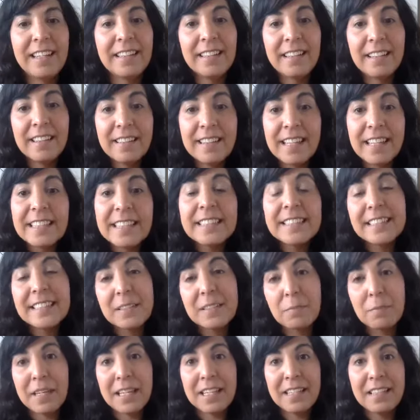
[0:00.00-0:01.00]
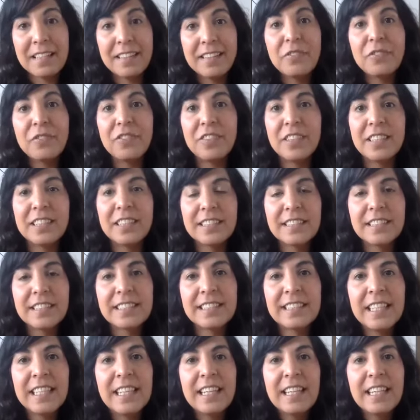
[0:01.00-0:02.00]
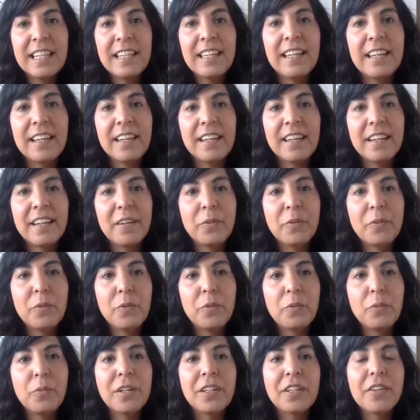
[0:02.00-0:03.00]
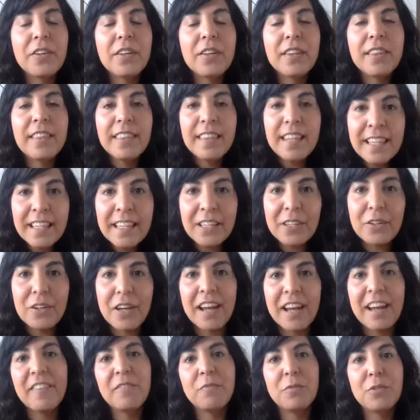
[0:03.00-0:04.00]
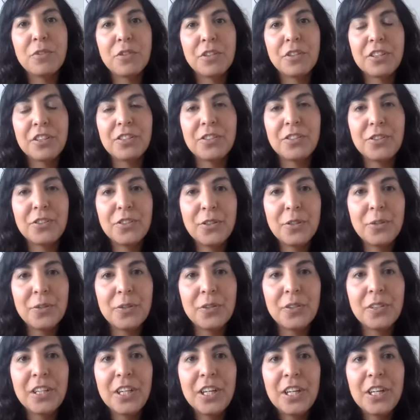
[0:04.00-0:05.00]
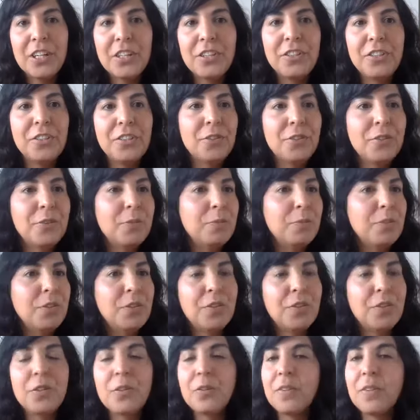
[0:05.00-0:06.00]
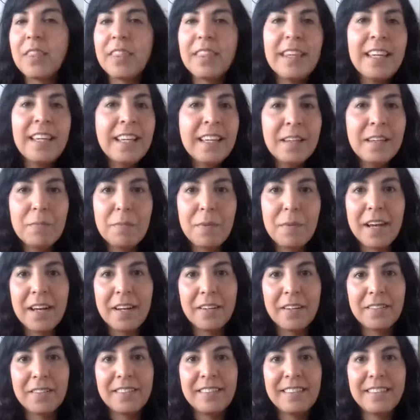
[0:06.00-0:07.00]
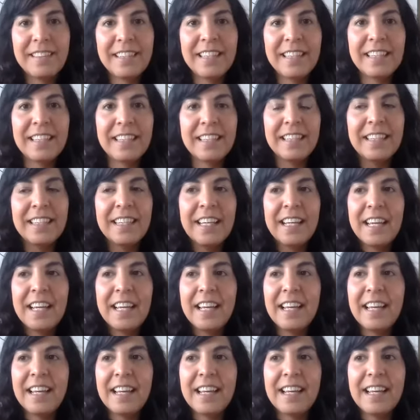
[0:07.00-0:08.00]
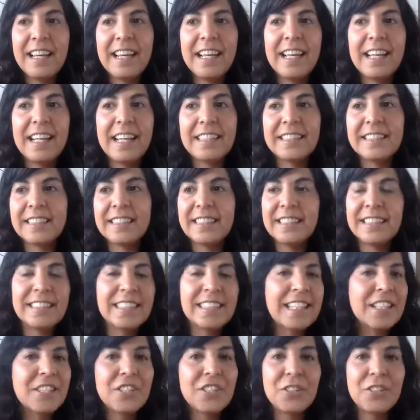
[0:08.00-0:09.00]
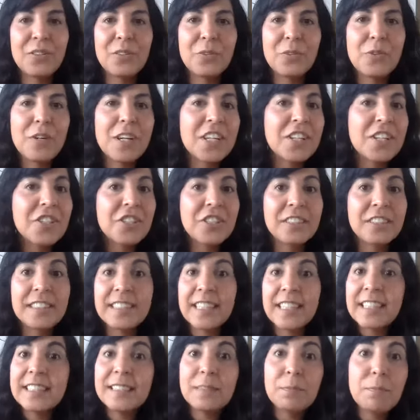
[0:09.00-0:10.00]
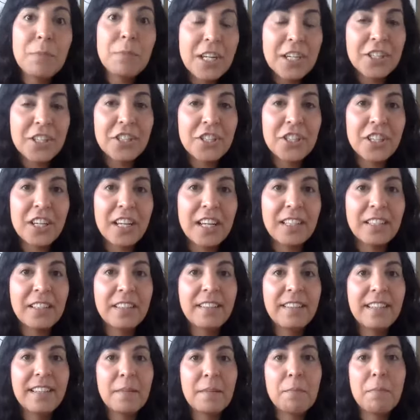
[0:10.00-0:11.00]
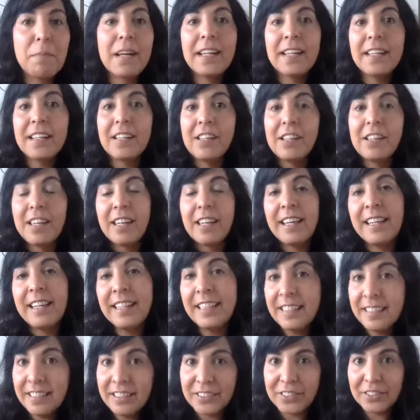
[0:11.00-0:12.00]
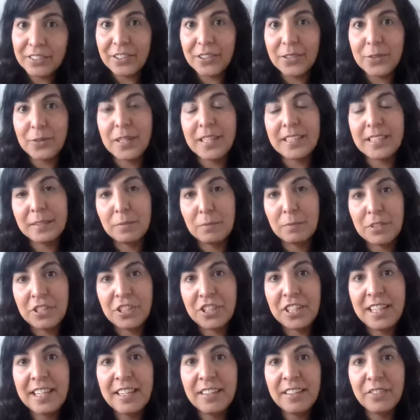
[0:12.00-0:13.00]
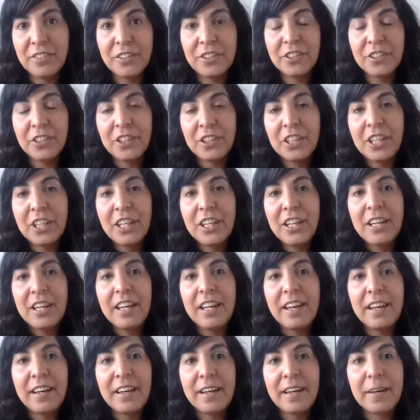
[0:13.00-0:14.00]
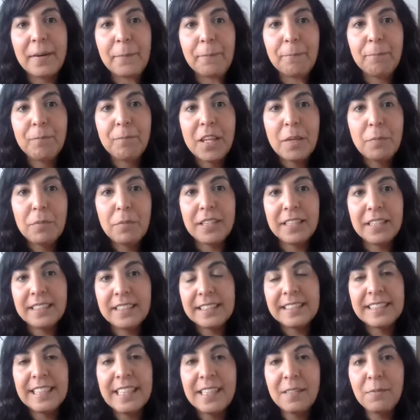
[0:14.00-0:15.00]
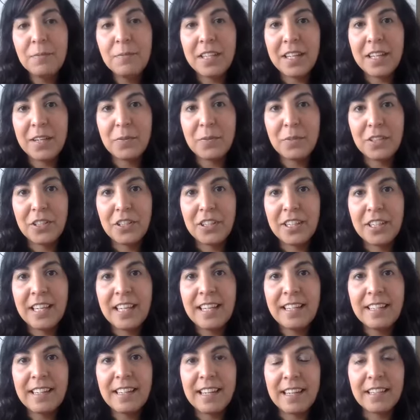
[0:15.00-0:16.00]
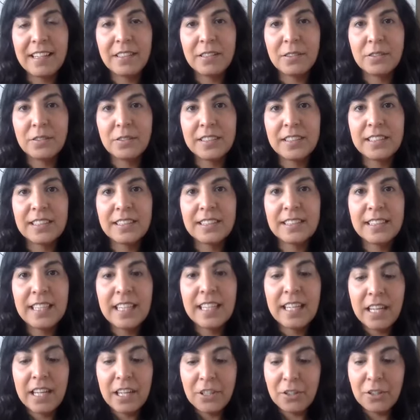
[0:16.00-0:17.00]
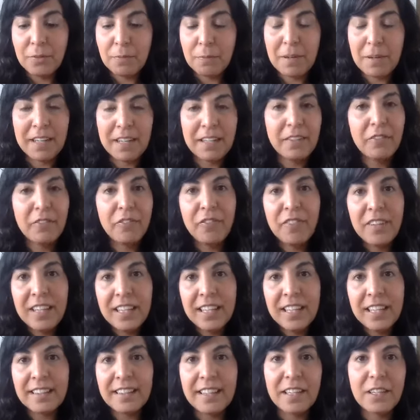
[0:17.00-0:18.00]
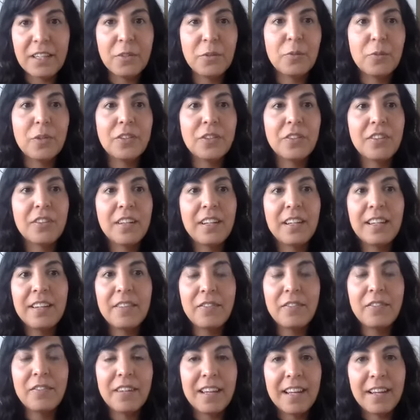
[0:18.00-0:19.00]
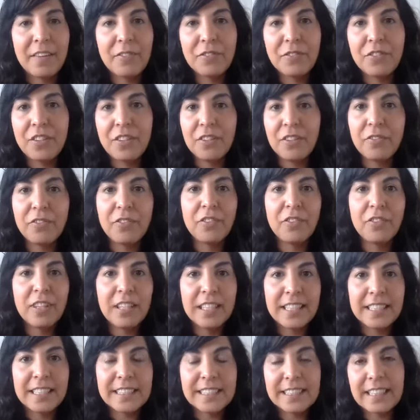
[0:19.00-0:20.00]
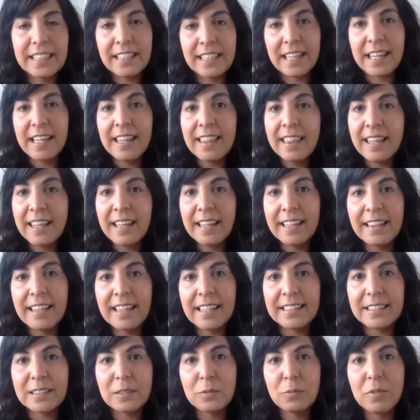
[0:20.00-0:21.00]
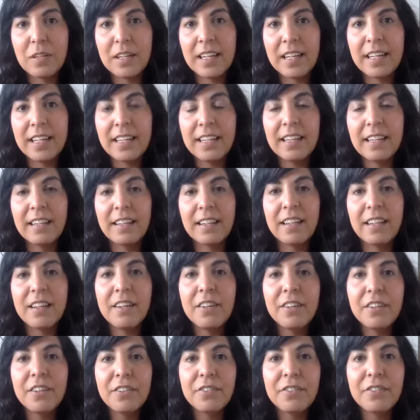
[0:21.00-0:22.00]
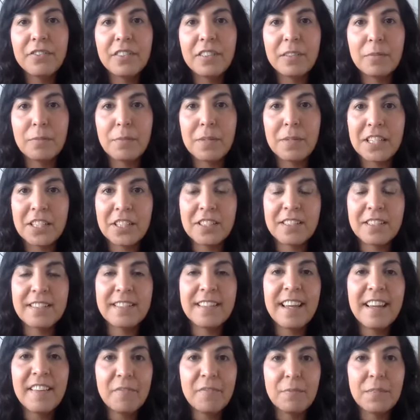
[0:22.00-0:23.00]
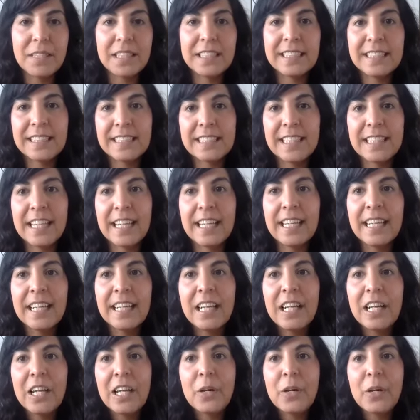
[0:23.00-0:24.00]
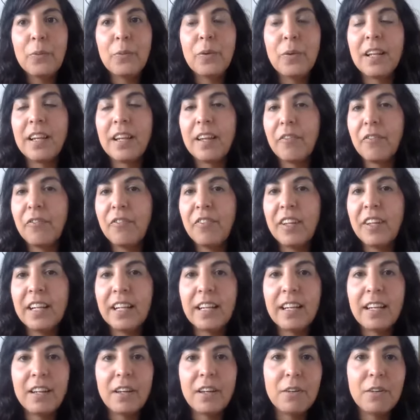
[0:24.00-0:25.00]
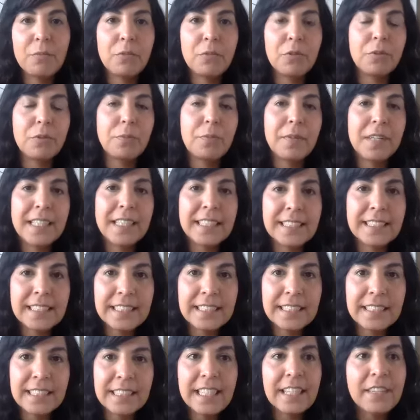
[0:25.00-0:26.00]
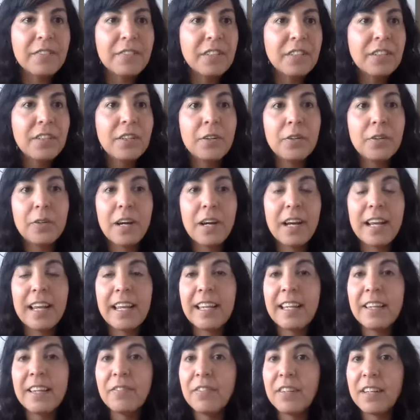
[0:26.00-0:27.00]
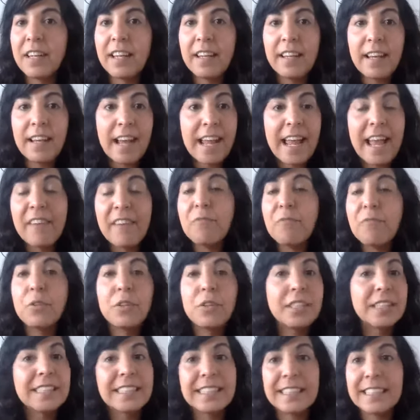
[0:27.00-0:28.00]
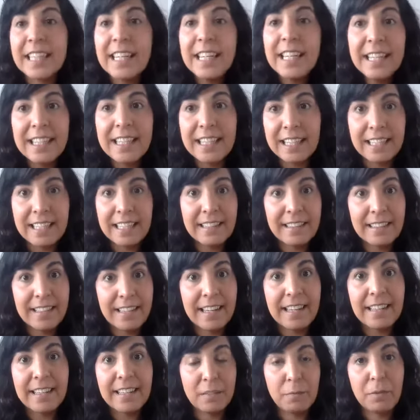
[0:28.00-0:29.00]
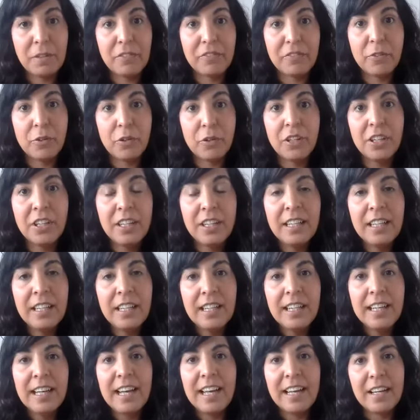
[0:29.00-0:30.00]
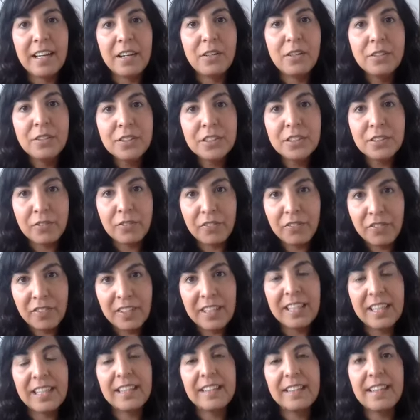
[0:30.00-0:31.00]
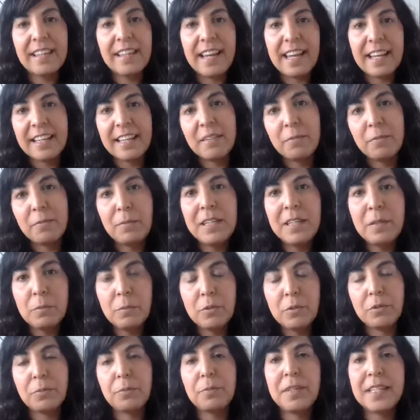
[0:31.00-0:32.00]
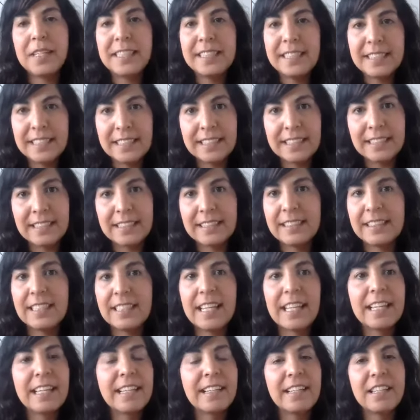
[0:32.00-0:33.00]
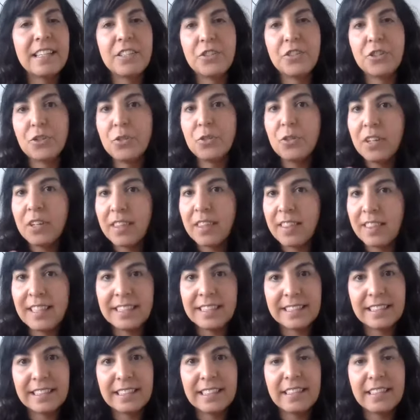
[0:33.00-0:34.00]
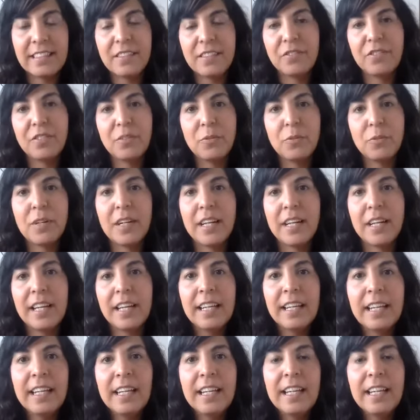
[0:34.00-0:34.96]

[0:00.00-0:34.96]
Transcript: and that's the main difference. Uh, when you think you have more control, you, you don't think about the uh, existential questions as much, and they might not hinder you as much either. Um, but at the same time, when you get a diagnosis, you might feel that you want to live life to the fullest. And I think that's why a lot of the patients I've met say, well, I feel a lot more present, even though I even I have more anxiety than I did before. I also feel that I can be more present and I can enjoy things in a different way.